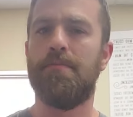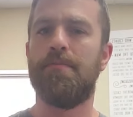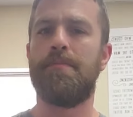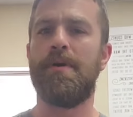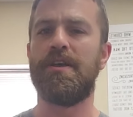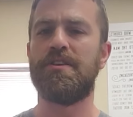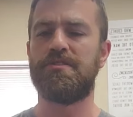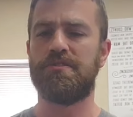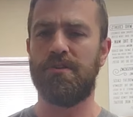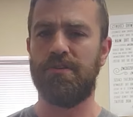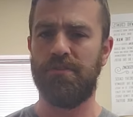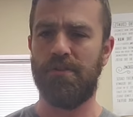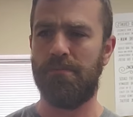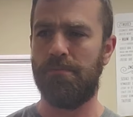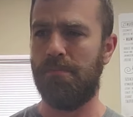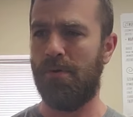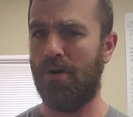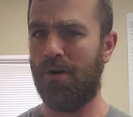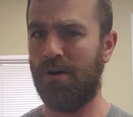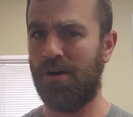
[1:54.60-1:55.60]
based on the
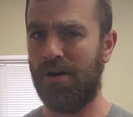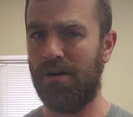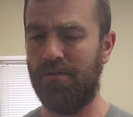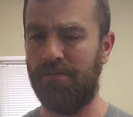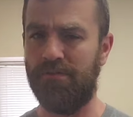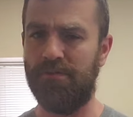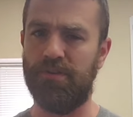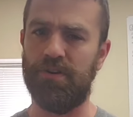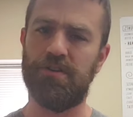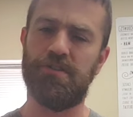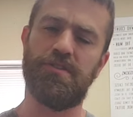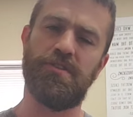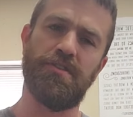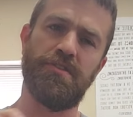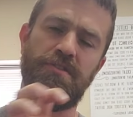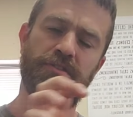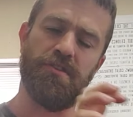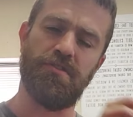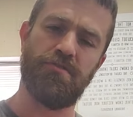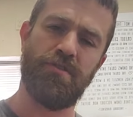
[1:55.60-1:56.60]
bar
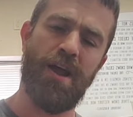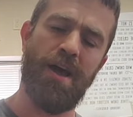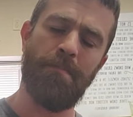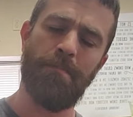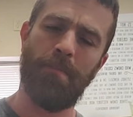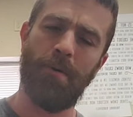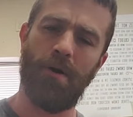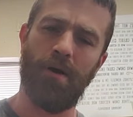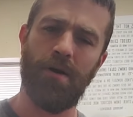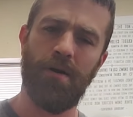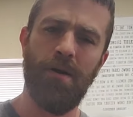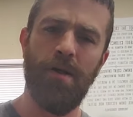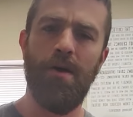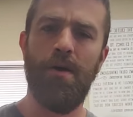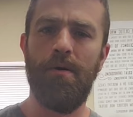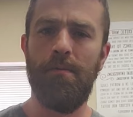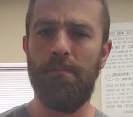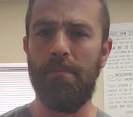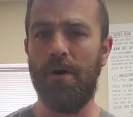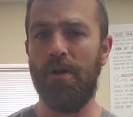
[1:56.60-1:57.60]
versus the trap bar,
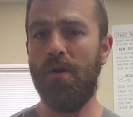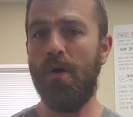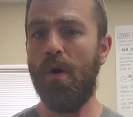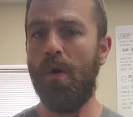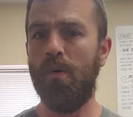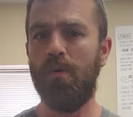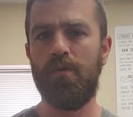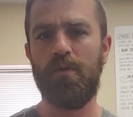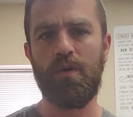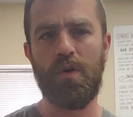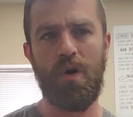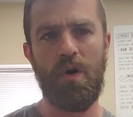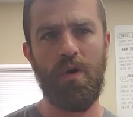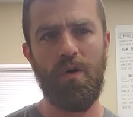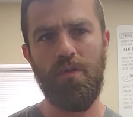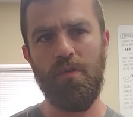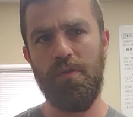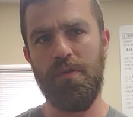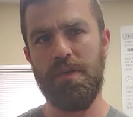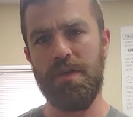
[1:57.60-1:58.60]
but
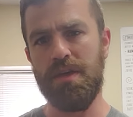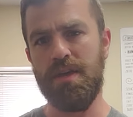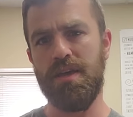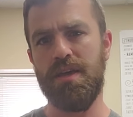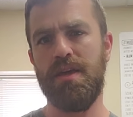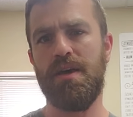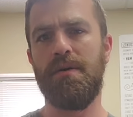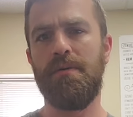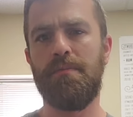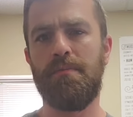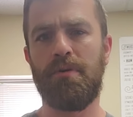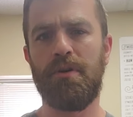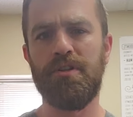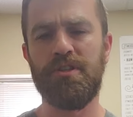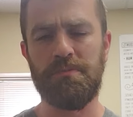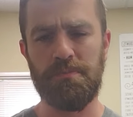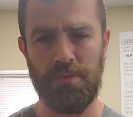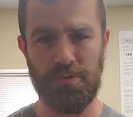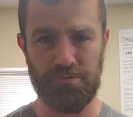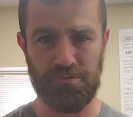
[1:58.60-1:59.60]
overall the
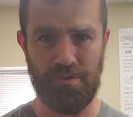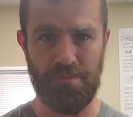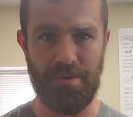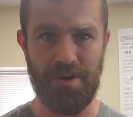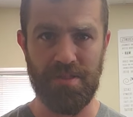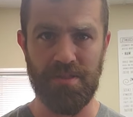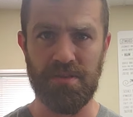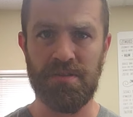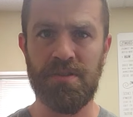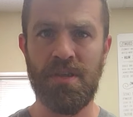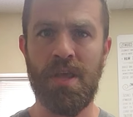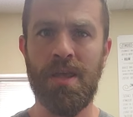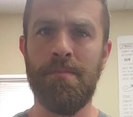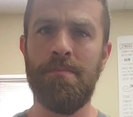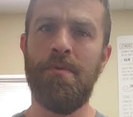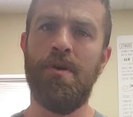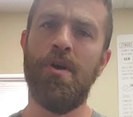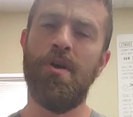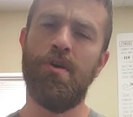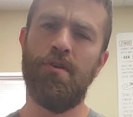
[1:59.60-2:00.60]
principles remain the
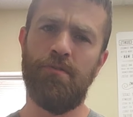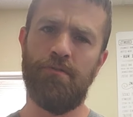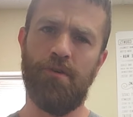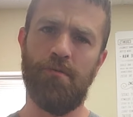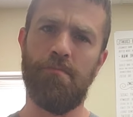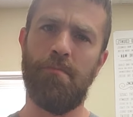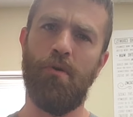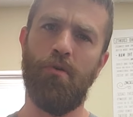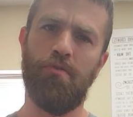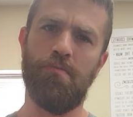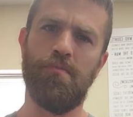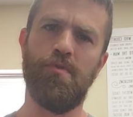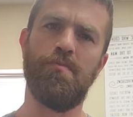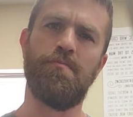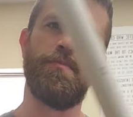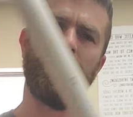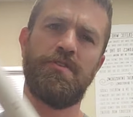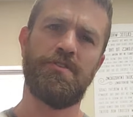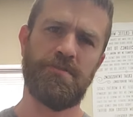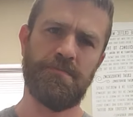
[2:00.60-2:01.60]
same for both
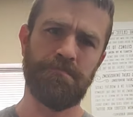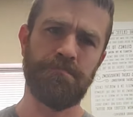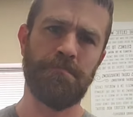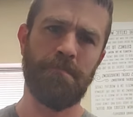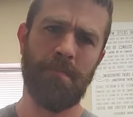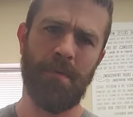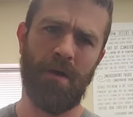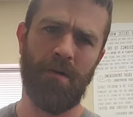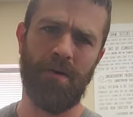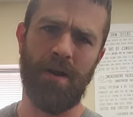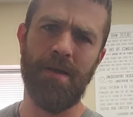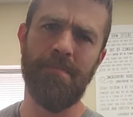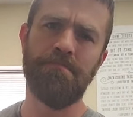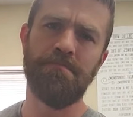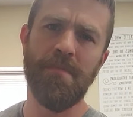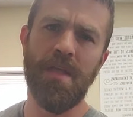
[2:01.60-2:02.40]
movements. All right.